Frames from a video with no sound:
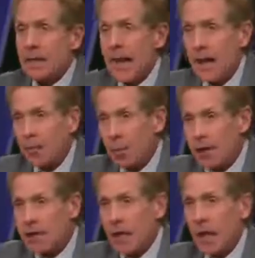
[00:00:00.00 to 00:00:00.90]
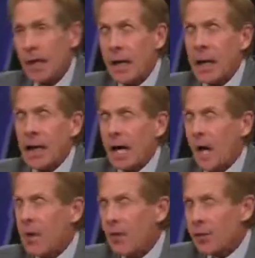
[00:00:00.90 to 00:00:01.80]
Dak Prescott
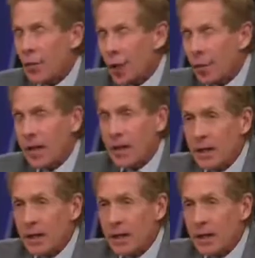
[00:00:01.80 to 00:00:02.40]
got thrown